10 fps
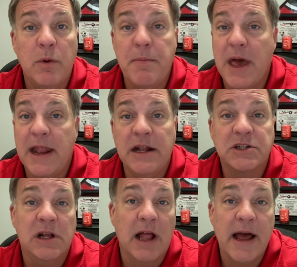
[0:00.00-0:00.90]
We
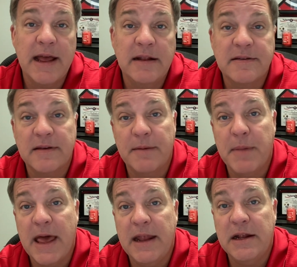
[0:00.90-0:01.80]
manage clients,
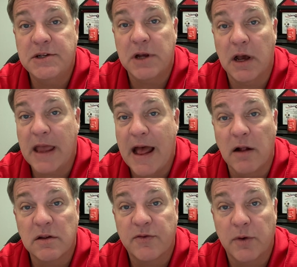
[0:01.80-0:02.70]
manage
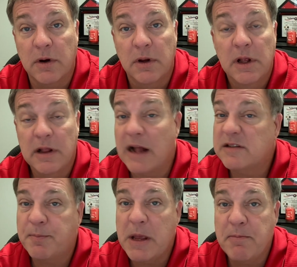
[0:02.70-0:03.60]
accounts for
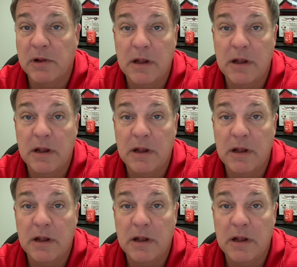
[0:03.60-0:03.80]
lots of people,